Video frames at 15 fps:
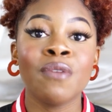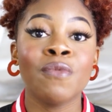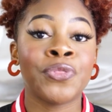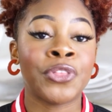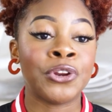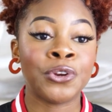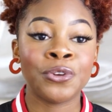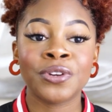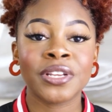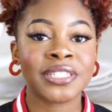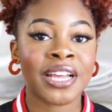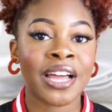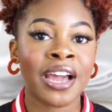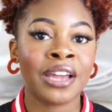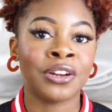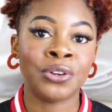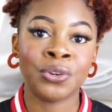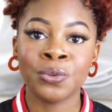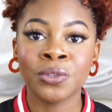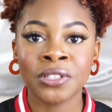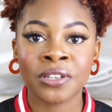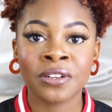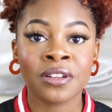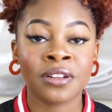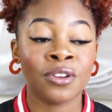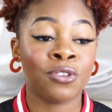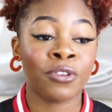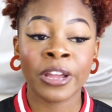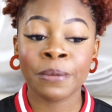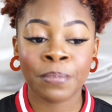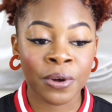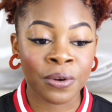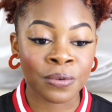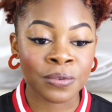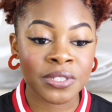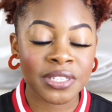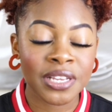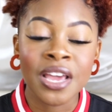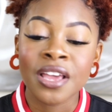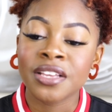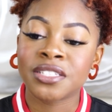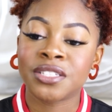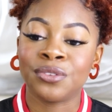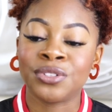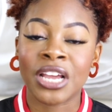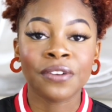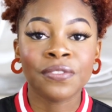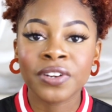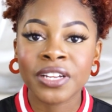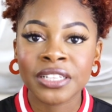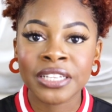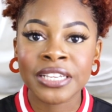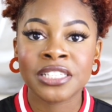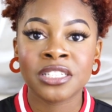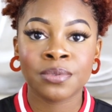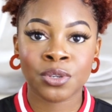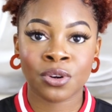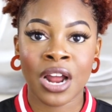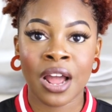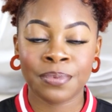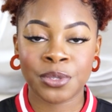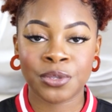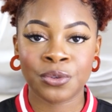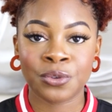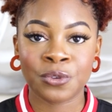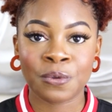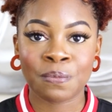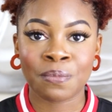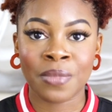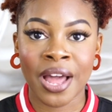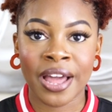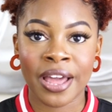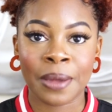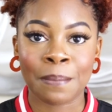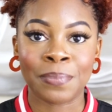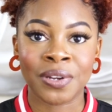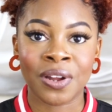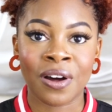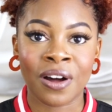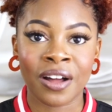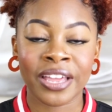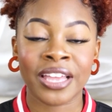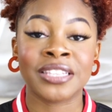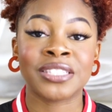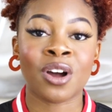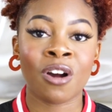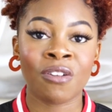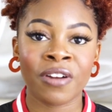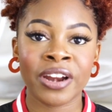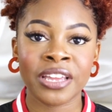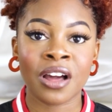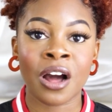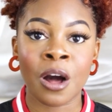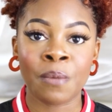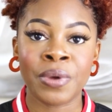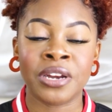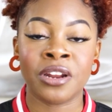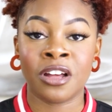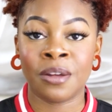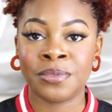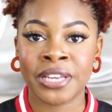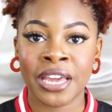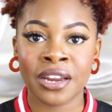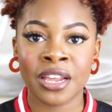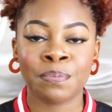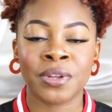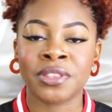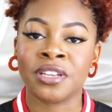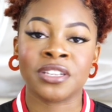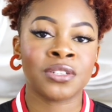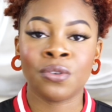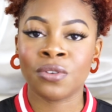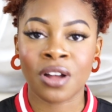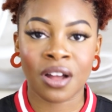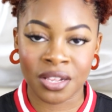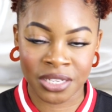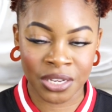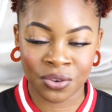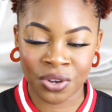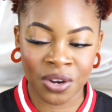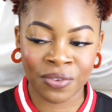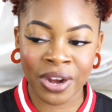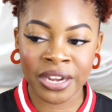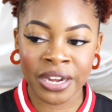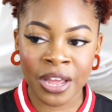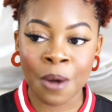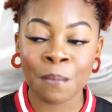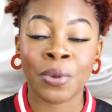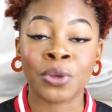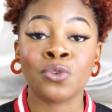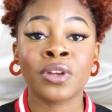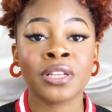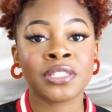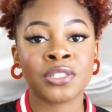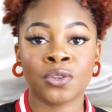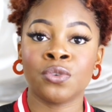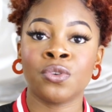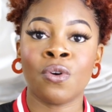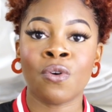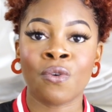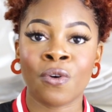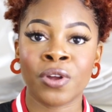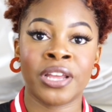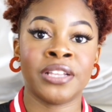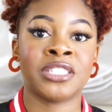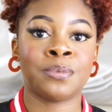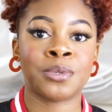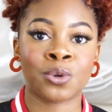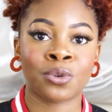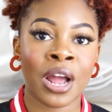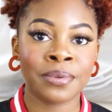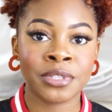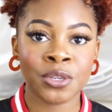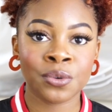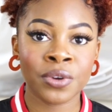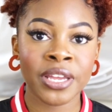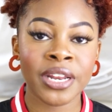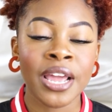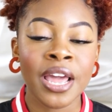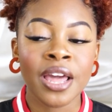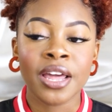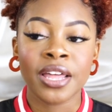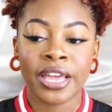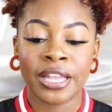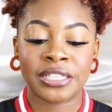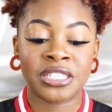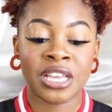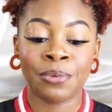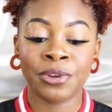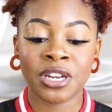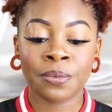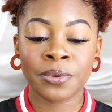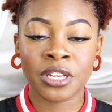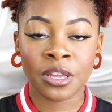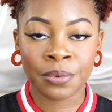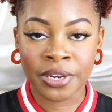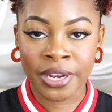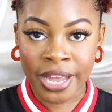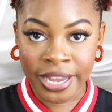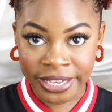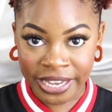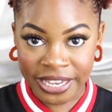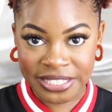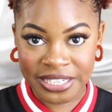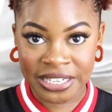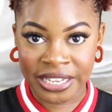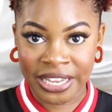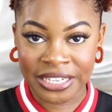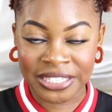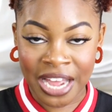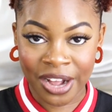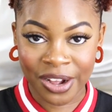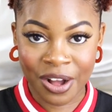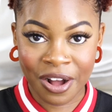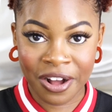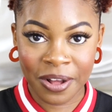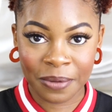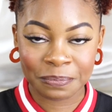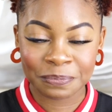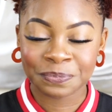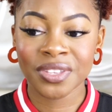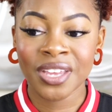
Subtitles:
with a new design, a new look, great posts. So definitely subscribe to my blog. It's already up and updated, but there's no content on it right now, but you can still go on and subscribe to it. It's www.caseyleah.com.